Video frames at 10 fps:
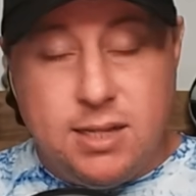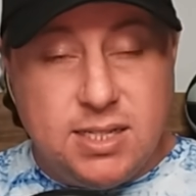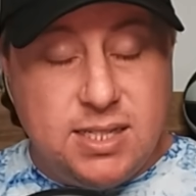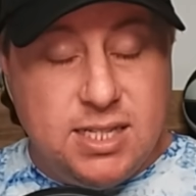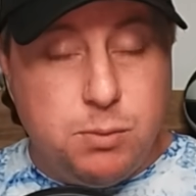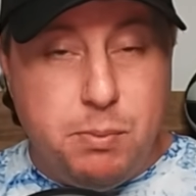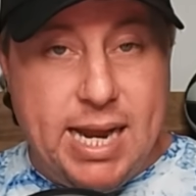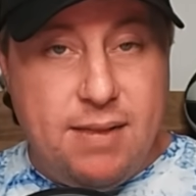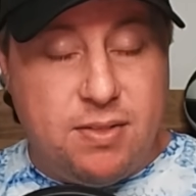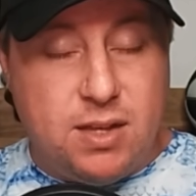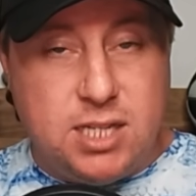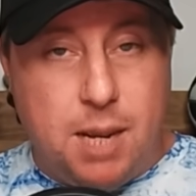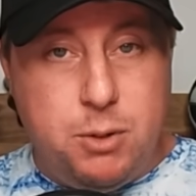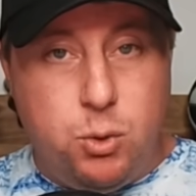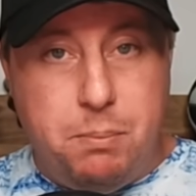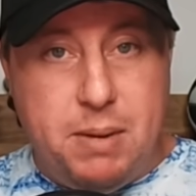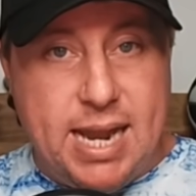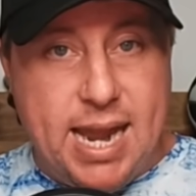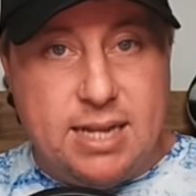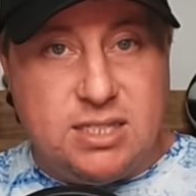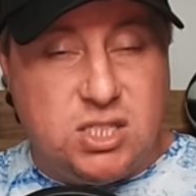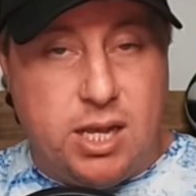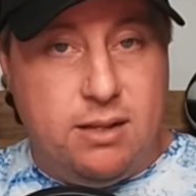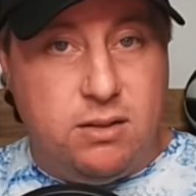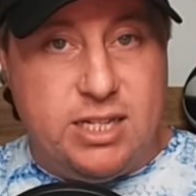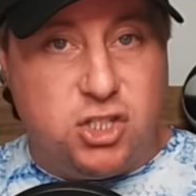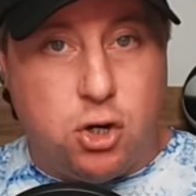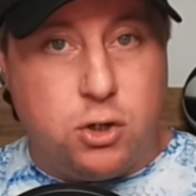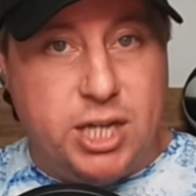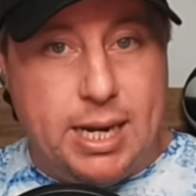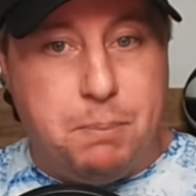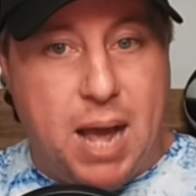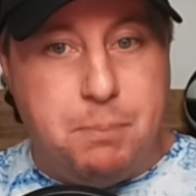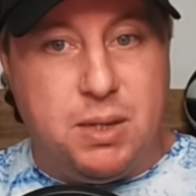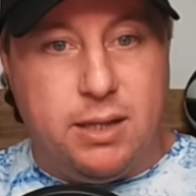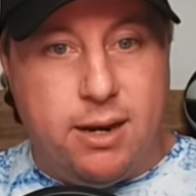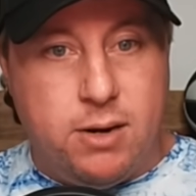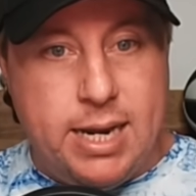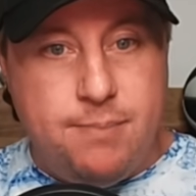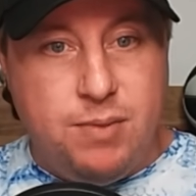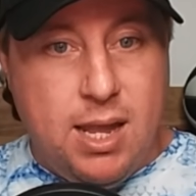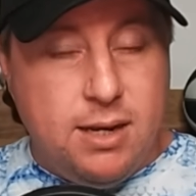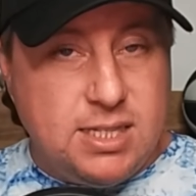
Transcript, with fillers: Does this mean that the W N B A is suddenly surging in popularity?